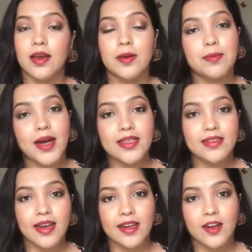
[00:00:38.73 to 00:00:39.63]
By the
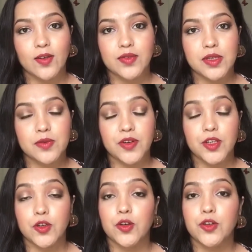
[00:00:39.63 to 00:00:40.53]
title of this
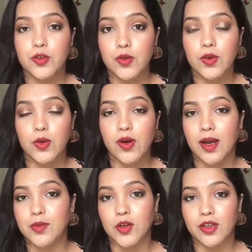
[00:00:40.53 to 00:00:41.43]
video, you know
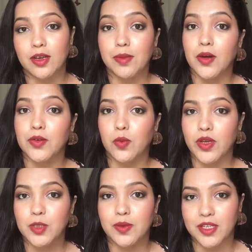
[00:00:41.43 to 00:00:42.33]
I'm talking about
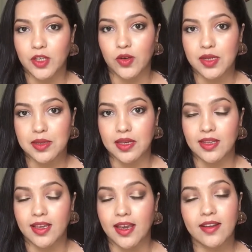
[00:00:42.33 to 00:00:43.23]
which particular
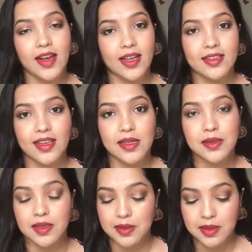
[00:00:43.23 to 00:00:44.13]
skincare, and
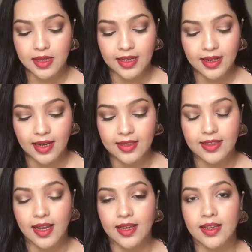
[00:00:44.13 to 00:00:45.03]
yes, it's none other
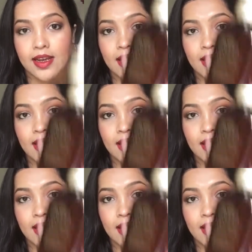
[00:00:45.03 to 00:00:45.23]
than